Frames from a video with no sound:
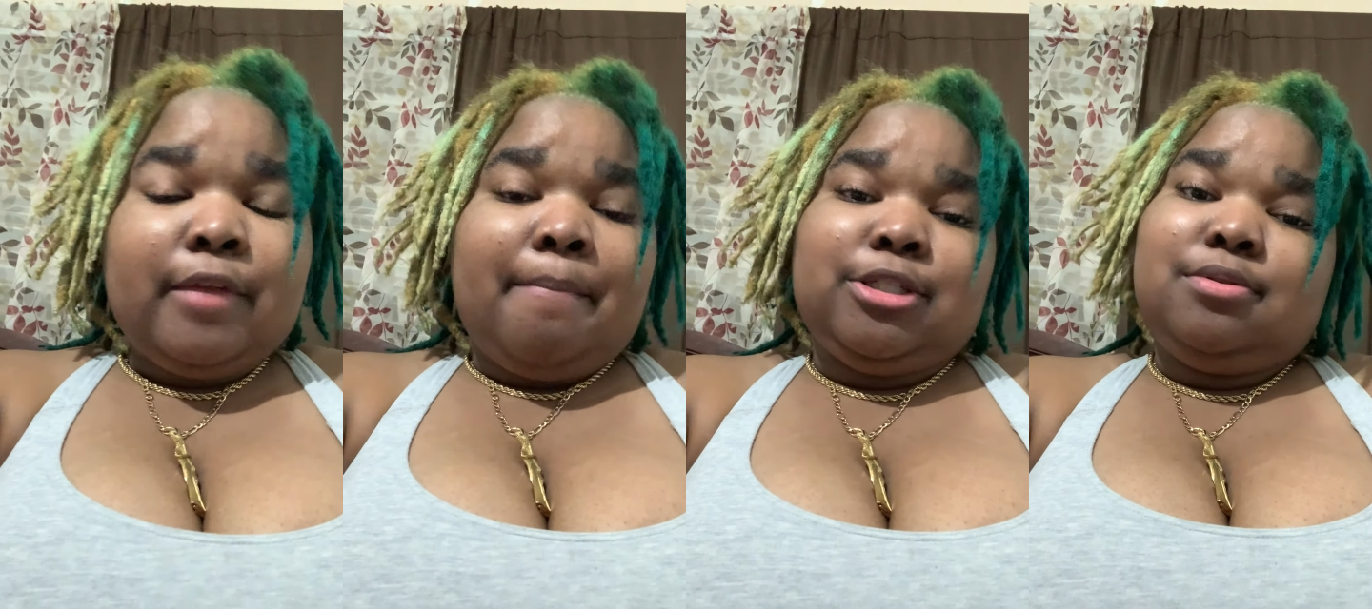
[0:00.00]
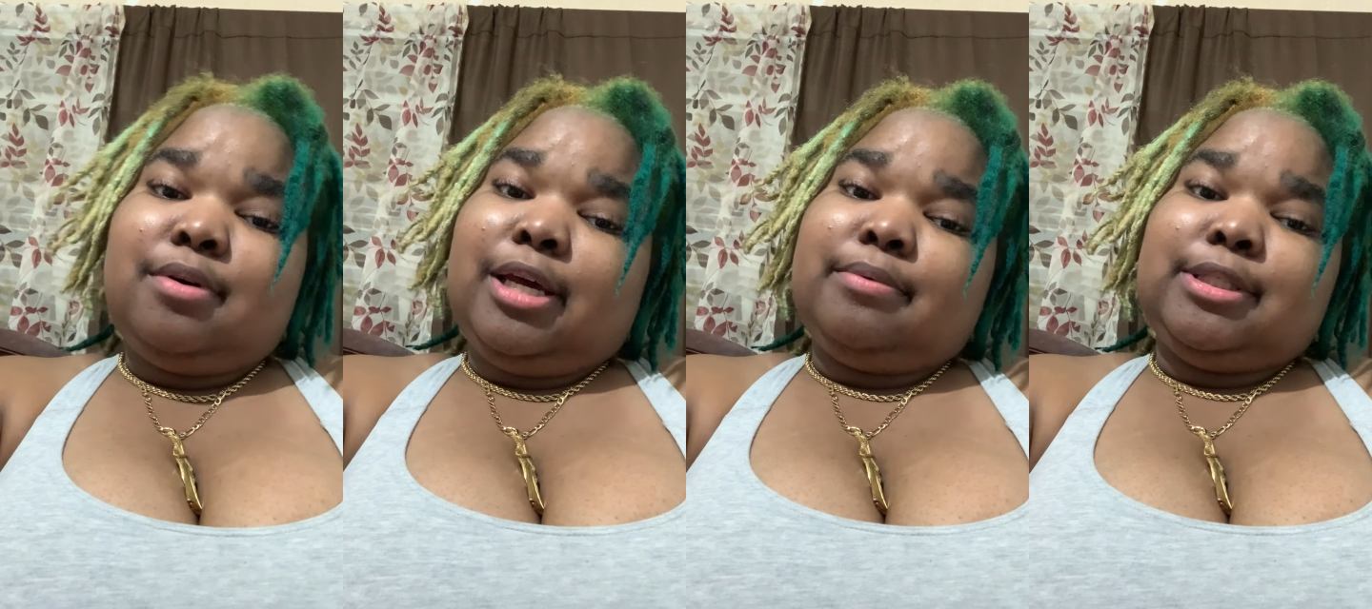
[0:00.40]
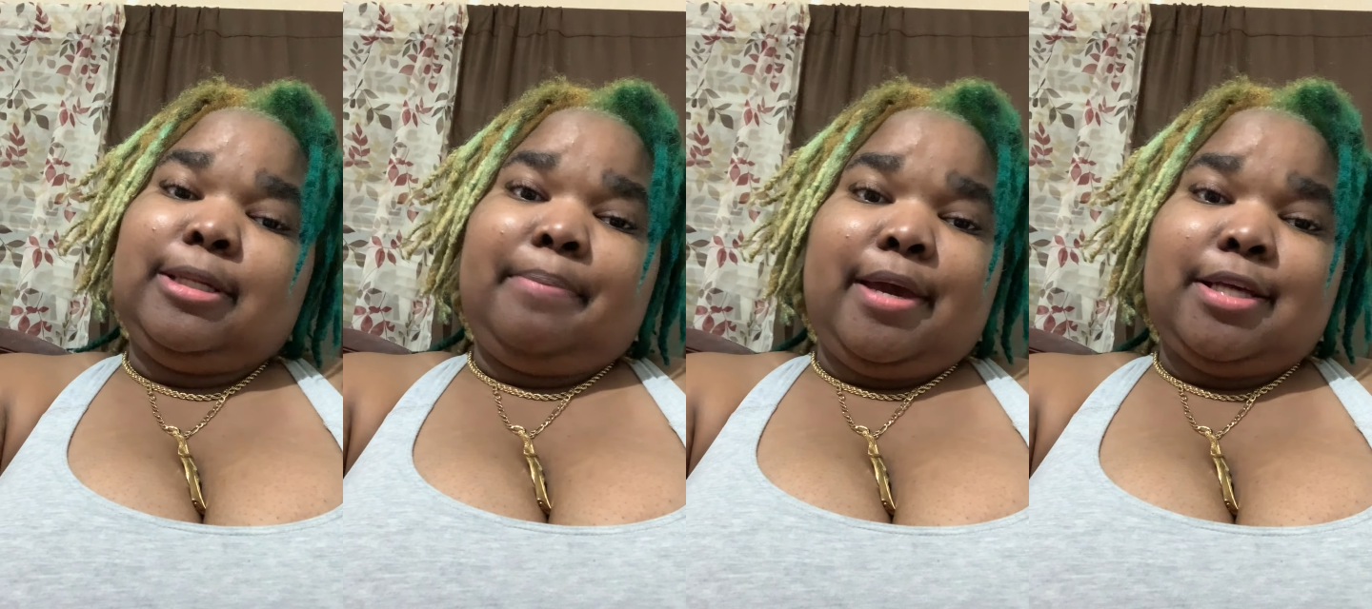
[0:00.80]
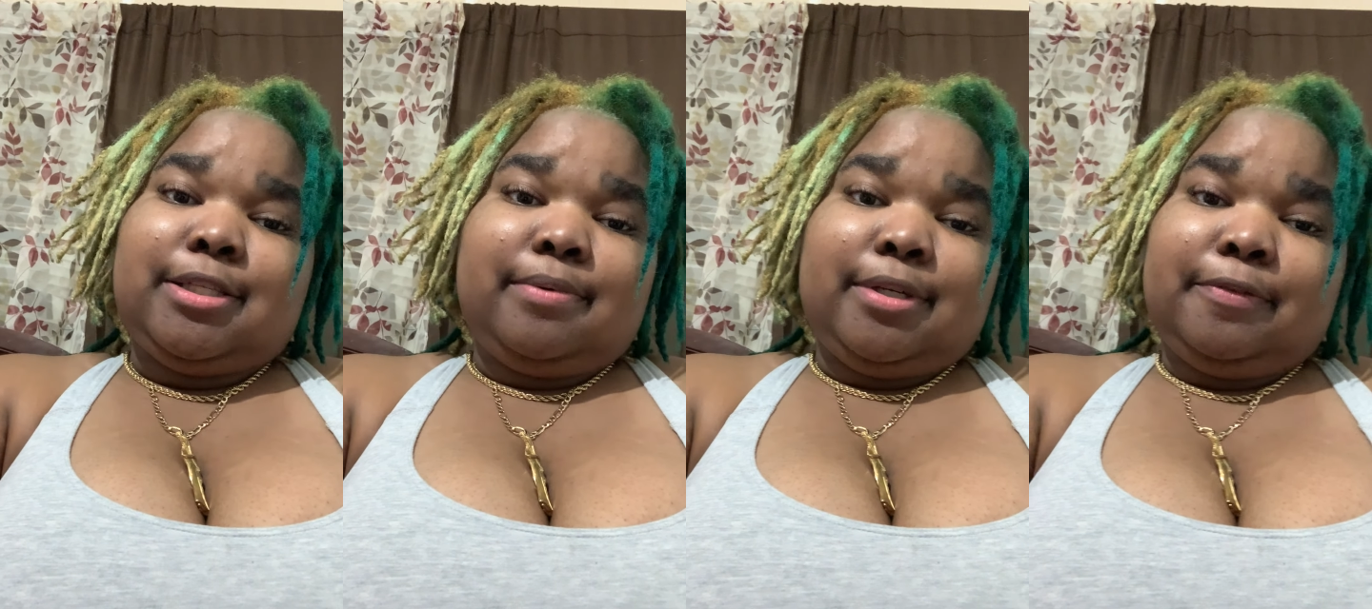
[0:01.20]
But, you know, that was in the past
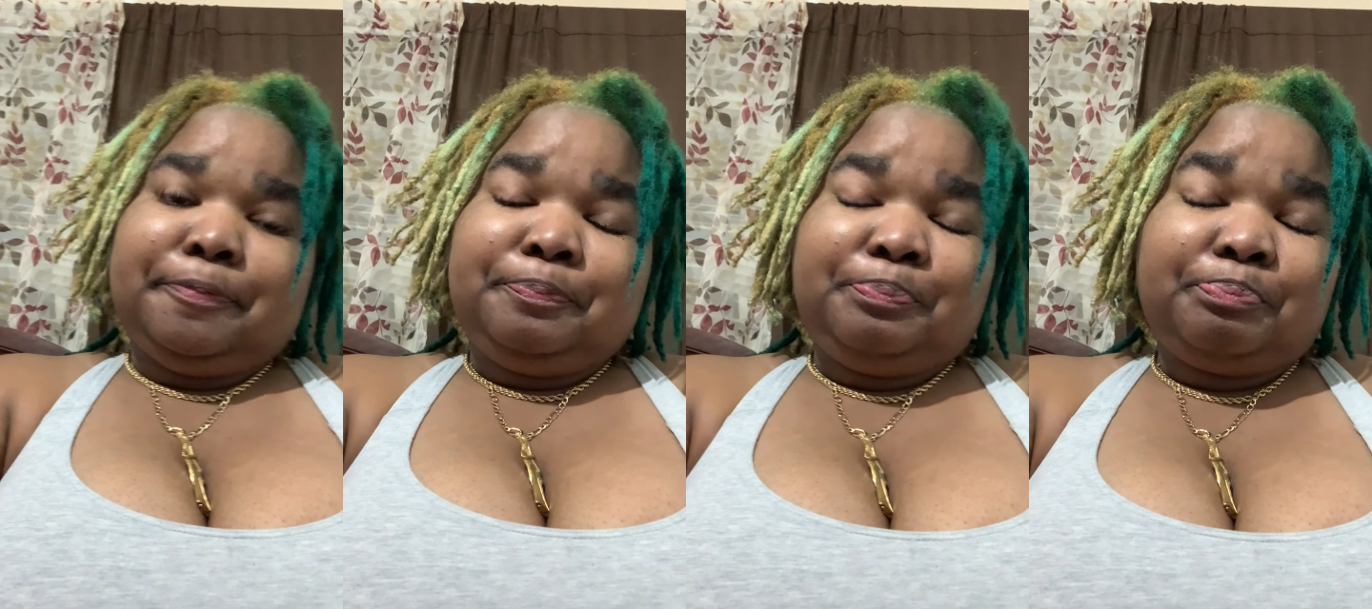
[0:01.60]
or whatever.